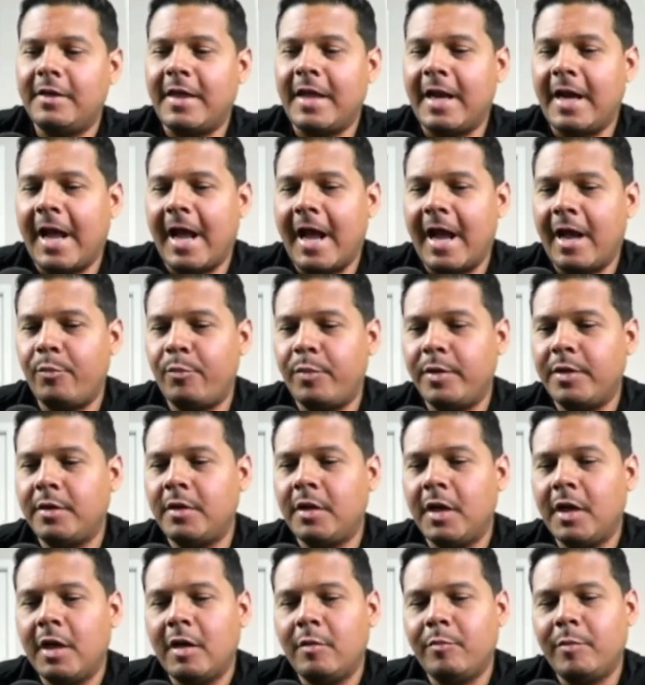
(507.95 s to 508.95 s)
that
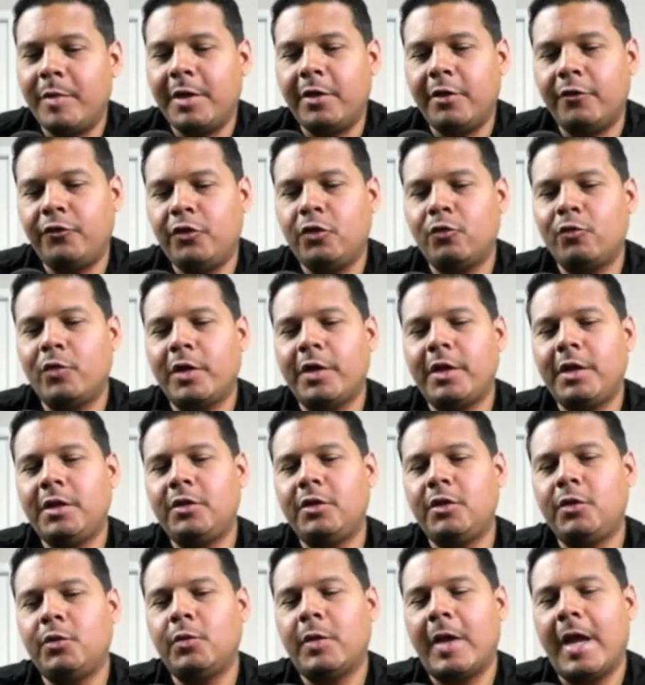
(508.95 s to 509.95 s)
happen because you
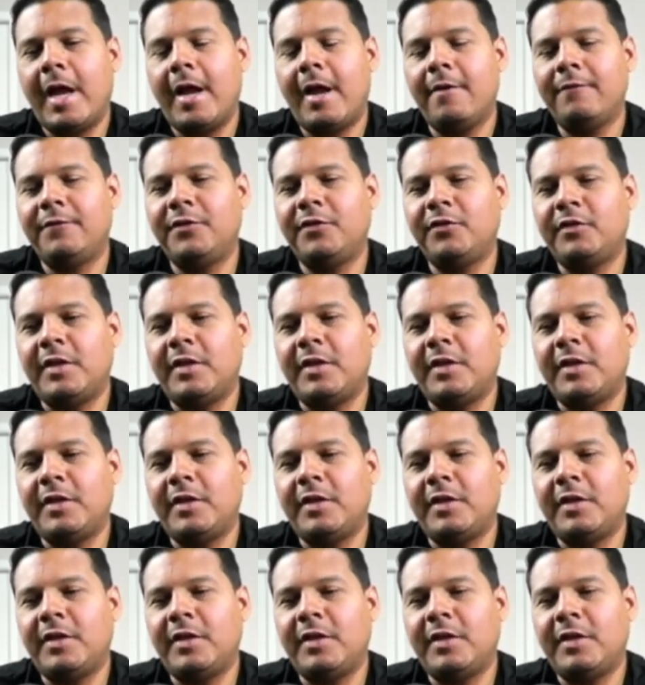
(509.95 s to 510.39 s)
really do have